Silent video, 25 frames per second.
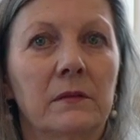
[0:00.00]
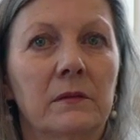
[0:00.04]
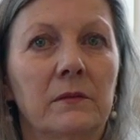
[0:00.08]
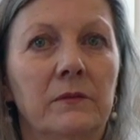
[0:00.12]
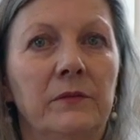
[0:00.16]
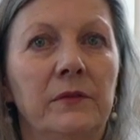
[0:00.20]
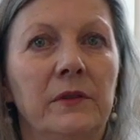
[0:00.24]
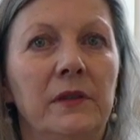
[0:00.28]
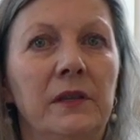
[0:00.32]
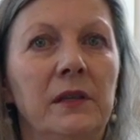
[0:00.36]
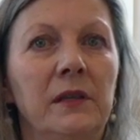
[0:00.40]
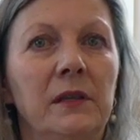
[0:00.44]

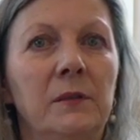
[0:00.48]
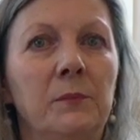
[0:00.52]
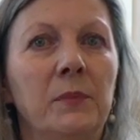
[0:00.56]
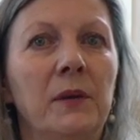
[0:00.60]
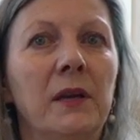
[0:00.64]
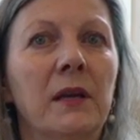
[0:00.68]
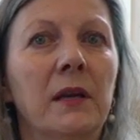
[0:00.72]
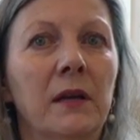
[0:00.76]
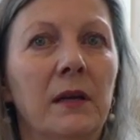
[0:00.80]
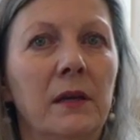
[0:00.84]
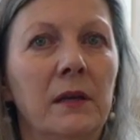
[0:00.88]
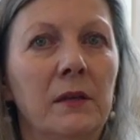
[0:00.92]
we
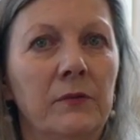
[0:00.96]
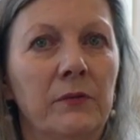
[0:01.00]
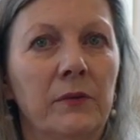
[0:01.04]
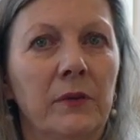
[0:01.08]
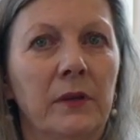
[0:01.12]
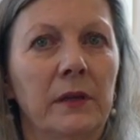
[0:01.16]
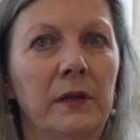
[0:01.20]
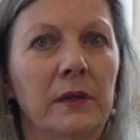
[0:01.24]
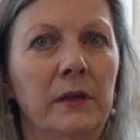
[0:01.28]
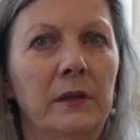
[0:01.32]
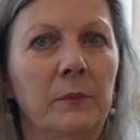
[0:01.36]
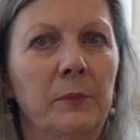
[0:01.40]
behave a
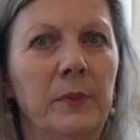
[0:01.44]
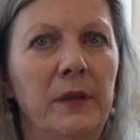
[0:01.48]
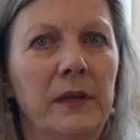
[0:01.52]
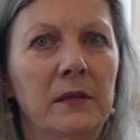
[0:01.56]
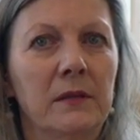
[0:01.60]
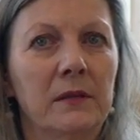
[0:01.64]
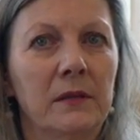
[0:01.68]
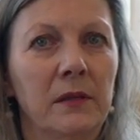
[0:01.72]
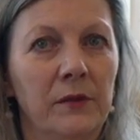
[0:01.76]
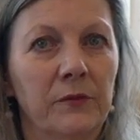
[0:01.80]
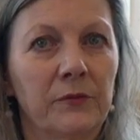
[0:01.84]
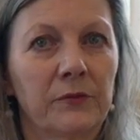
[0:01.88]
little
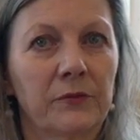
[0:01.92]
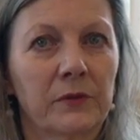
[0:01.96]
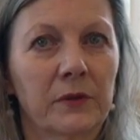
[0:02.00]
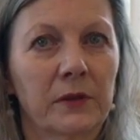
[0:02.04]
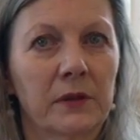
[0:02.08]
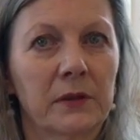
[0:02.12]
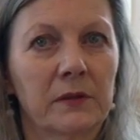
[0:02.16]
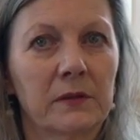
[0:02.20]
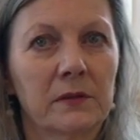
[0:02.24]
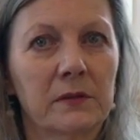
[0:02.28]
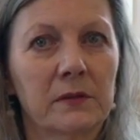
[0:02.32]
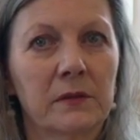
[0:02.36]
bit
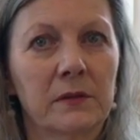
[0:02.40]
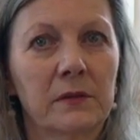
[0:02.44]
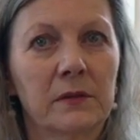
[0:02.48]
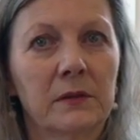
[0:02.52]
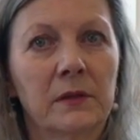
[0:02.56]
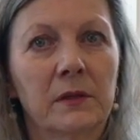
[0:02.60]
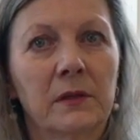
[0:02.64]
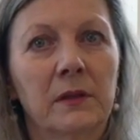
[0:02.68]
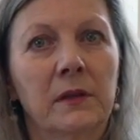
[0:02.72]
different